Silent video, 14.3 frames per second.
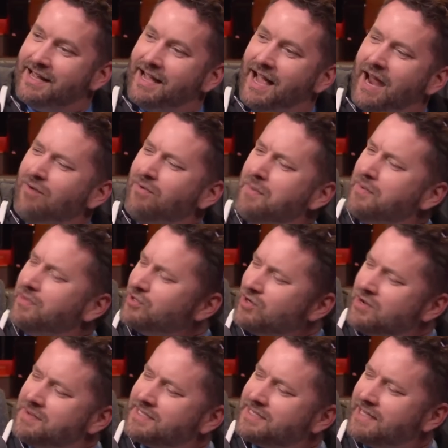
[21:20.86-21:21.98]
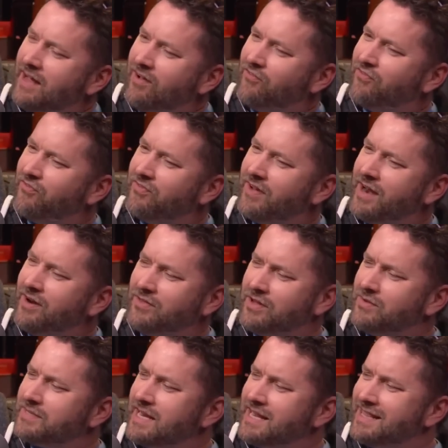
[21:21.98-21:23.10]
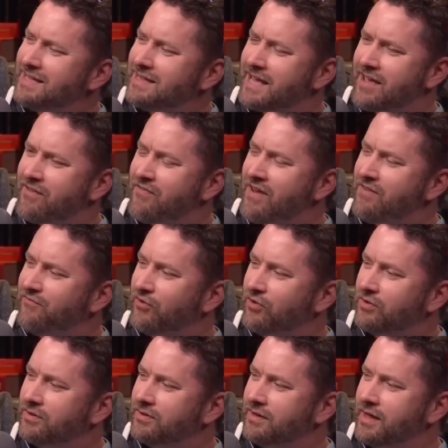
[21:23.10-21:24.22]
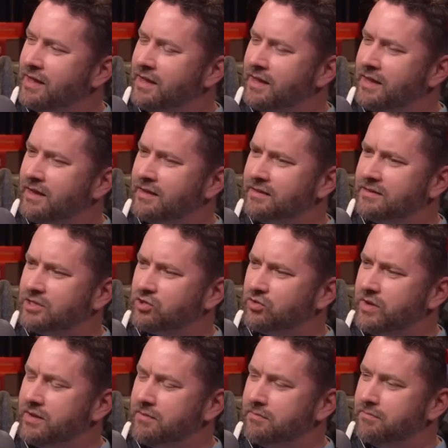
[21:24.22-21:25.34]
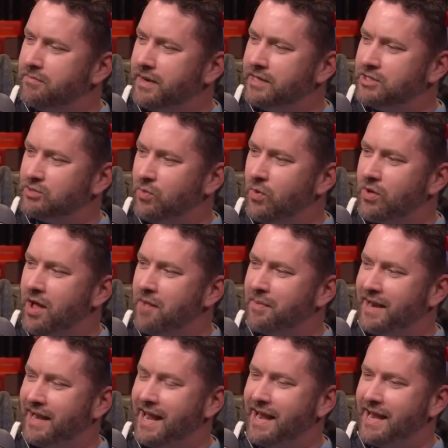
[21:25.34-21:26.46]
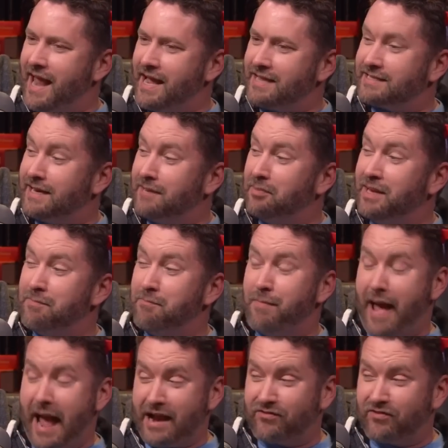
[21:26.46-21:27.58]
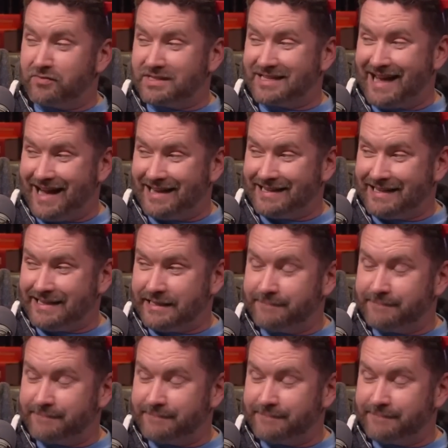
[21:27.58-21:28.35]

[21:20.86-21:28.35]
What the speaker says: I don't remember the dream itself. I don't think it was anything like eventful. The dream, but I just woke up and I'd had an accident on a plane back from Scotland.